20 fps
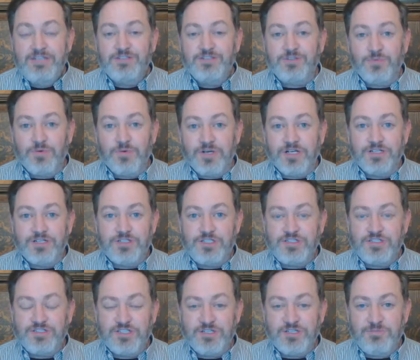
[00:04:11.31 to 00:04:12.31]
So
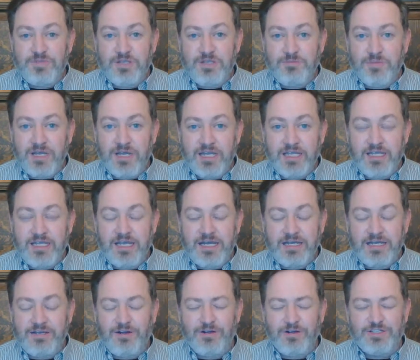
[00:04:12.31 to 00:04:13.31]
she's going to be my,
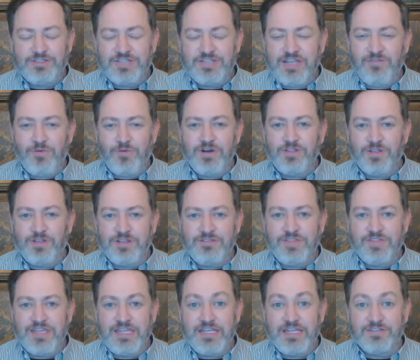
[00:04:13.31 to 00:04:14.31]
I just gave one
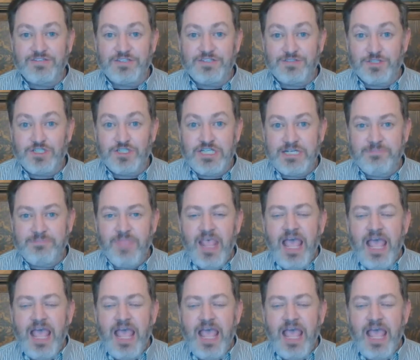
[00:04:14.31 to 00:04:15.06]
of the hints. It's a she.